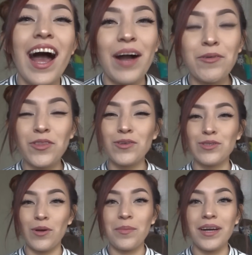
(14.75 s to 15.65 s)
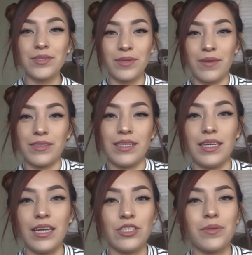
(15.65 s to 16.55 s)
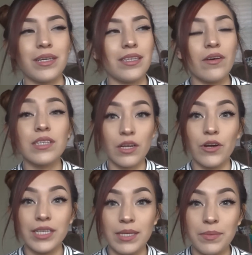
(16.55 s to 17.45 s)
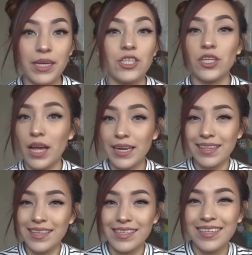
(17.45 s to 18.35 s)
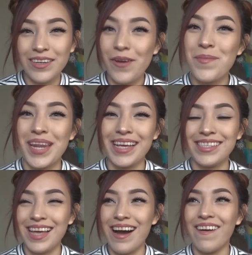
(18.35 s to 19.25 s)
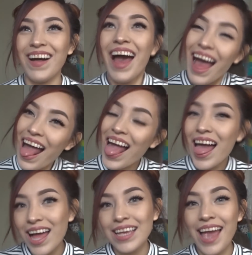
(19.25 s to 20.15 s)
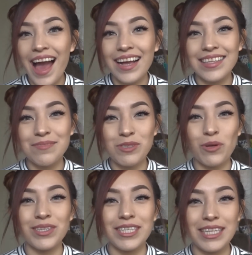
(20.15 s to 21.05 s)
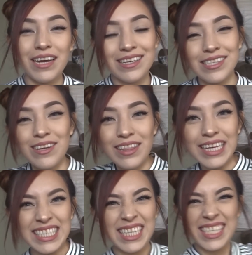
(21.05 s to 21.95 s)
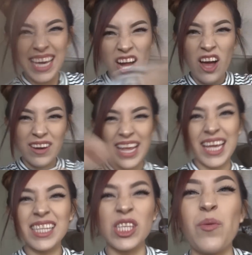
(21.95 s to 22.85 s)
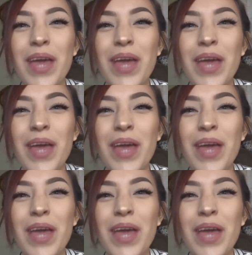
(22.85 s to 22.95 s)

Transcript: I went through so much when I was a teenager because I was a crazy bitch, and I didn't listen to nobody, so yeah, I got some stories to tell you, so let's just get on into